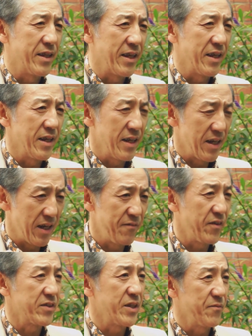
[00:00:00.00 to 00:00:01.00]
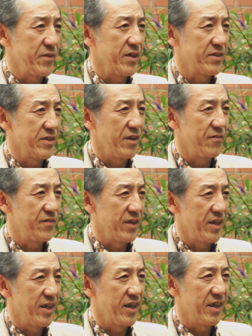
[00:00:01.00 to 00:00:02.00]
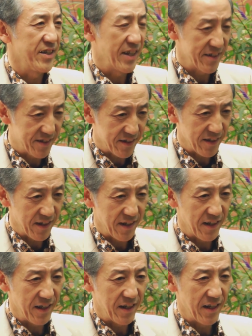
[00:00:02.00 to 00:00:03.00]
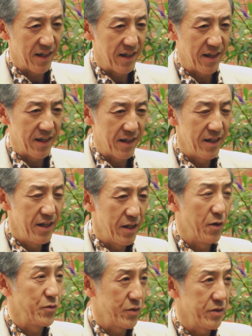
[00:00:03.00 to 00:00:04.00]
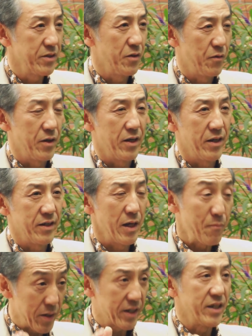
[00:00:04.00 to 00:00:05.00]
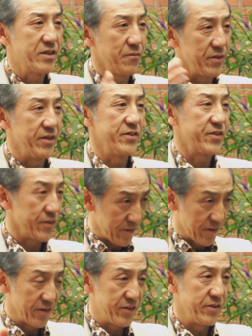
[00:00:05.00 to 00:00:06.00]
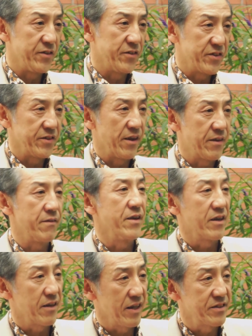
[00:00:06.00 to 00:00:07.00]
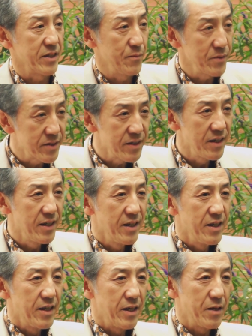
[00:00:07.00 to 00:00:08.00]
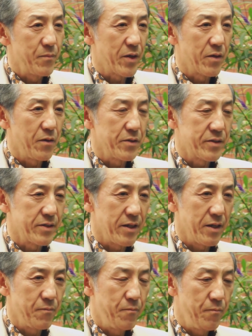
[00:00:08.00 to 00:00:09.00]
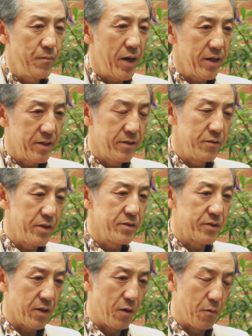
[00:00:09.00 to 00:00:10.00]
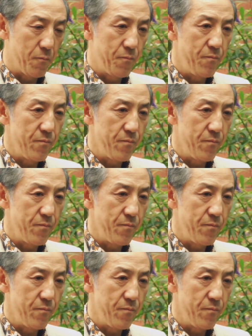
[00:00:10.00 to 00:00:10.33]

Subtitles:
the effectiveness of this notion or the application of the notion to their classrooms, because by doing so,